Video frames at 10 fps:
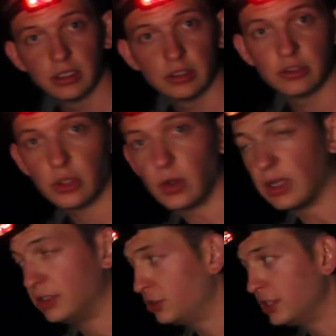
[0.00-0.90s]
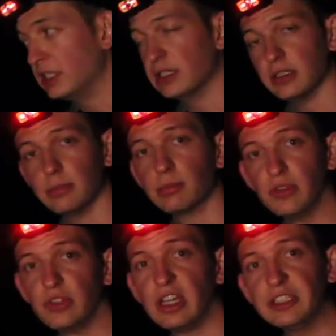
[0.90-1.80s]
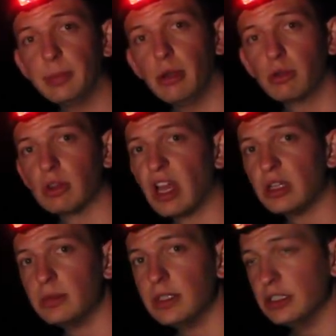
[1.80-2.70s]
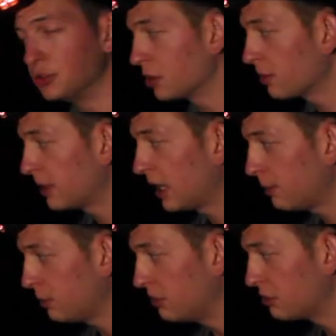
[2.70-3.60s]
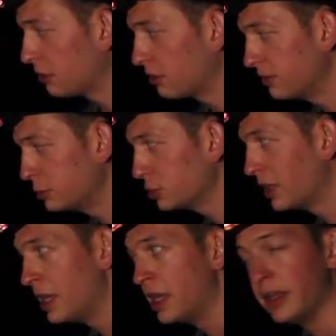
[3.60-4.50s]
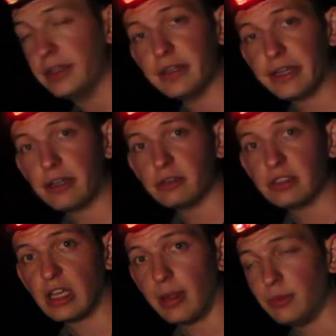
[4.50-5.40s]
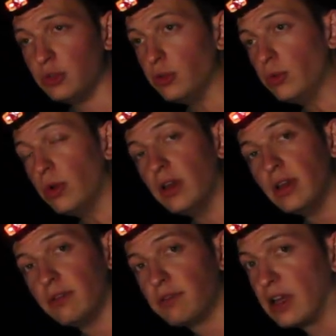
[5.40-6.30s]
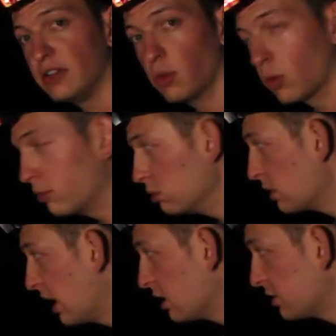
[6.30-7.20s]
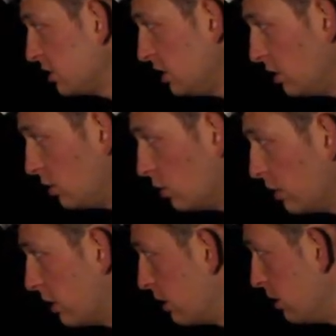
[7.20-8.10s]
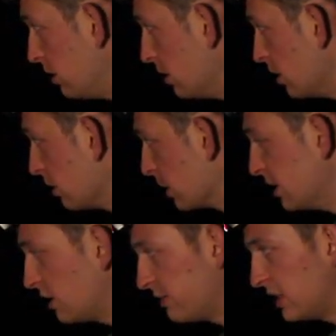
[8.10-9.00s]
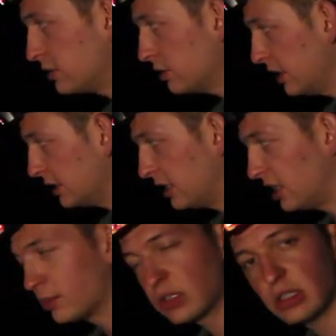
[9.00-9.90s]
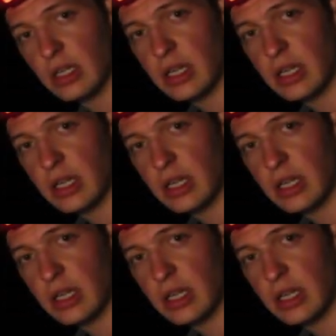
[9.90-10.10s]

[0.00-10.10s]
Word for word: So I just did a precise polar alignment in SharpCap with Star Adventurer. Now it's time to find the Whirlpool Galaxy with the uh, red dot finder and camera.